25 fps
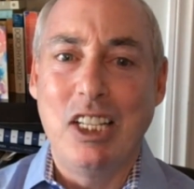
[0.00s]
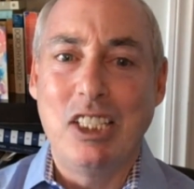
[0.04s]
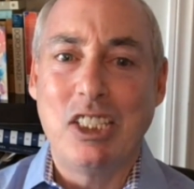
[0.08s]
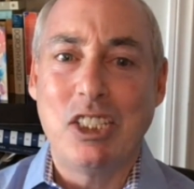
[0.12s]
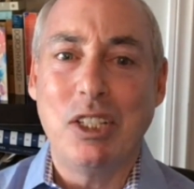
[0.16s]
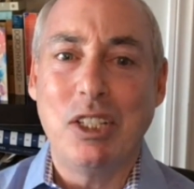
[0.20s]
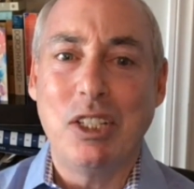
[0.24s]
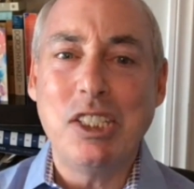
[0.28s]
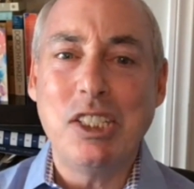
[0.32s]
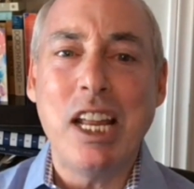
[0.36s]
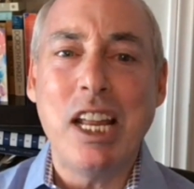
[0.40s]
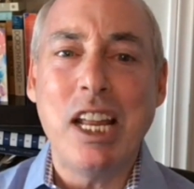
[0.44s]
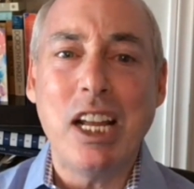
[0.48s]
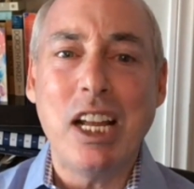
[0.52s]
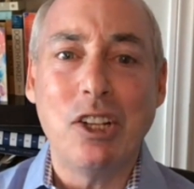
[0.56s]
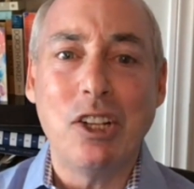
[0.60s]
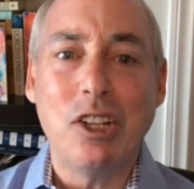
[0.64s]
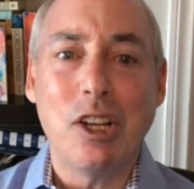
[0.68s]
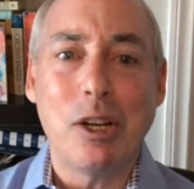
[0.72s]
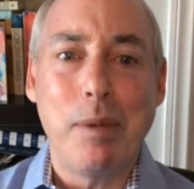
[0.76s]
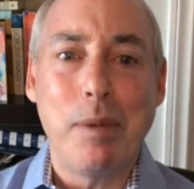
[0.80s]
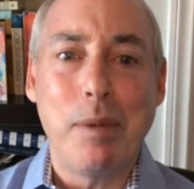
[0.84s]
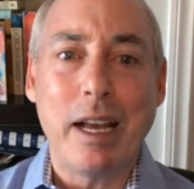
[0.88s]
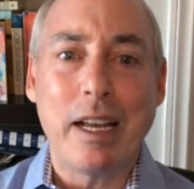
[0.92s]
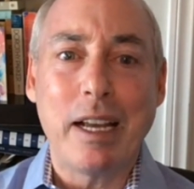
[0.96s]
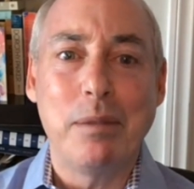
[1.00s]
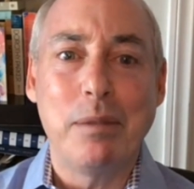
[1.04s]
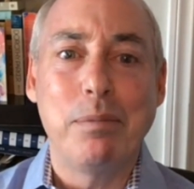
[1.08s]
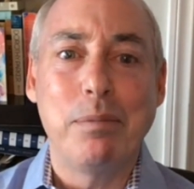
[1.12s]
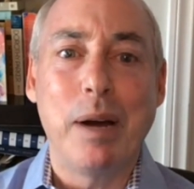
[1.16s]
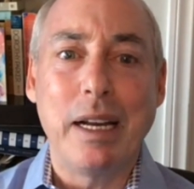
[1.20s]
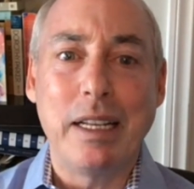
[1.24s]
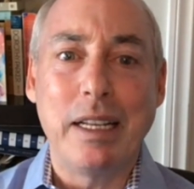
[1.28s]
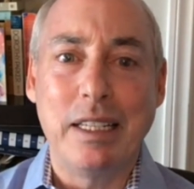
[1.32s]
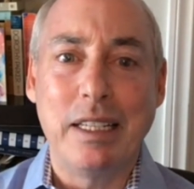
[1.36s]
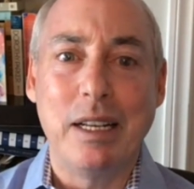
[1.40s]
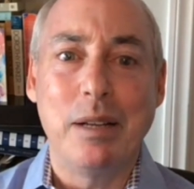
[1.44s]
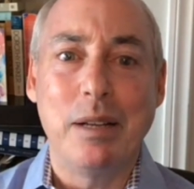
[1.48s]
So let's take a look back at
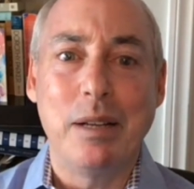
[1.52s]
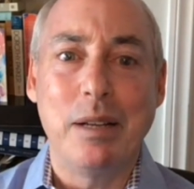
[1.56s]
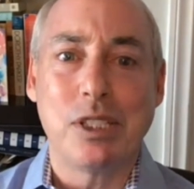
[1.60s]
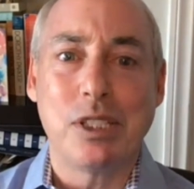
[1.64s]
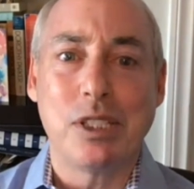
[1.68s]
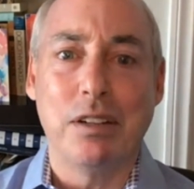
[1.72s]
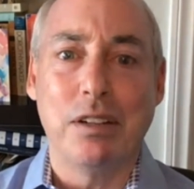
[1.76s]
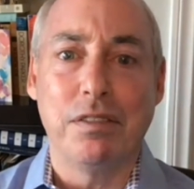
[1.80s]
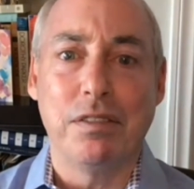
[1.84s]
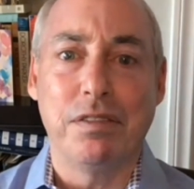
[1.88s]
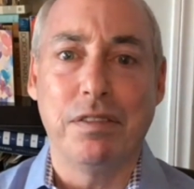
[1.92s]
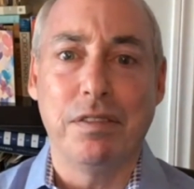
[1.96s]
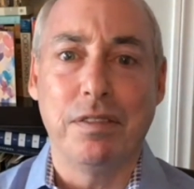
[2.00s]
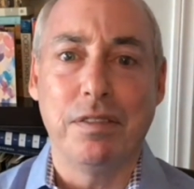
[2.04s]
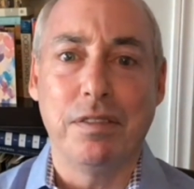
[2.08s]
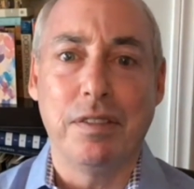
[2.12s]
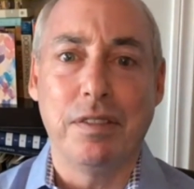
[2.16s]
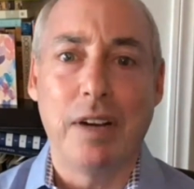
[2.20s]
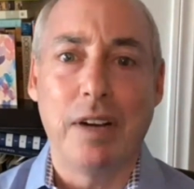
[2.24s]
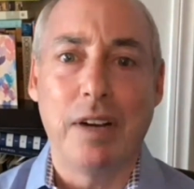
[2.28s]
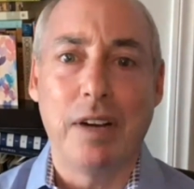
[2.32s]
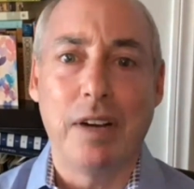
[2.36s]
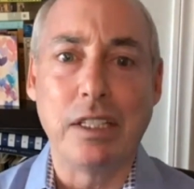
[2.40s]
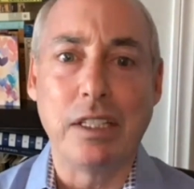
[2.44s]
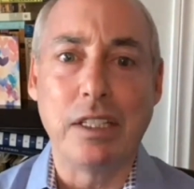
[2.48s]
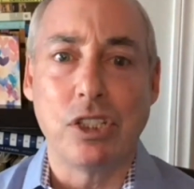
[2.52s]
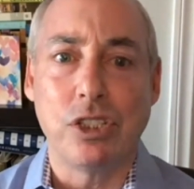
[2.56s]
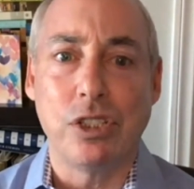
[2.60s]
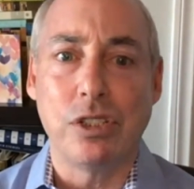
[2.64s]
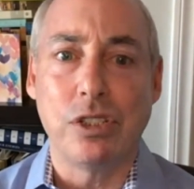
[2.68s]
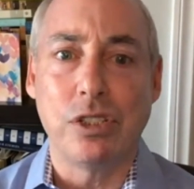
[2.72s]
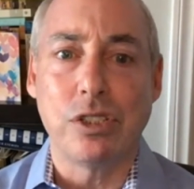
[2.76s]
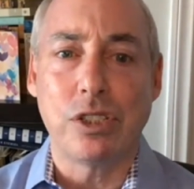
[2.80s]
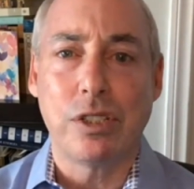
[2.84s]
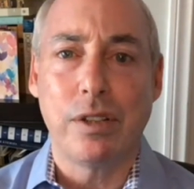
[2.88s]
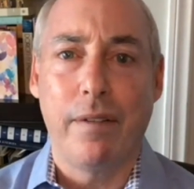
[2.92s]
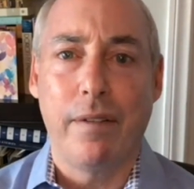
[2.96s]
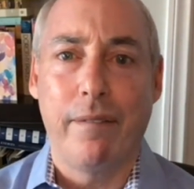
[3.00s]
Biden himself on these
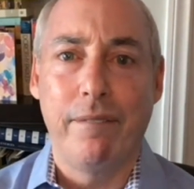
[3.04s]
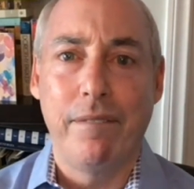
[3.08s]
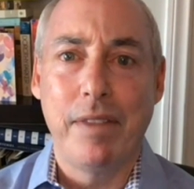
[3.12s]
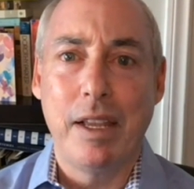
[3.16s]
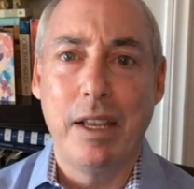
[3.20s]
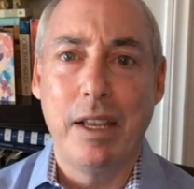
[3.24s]
issues,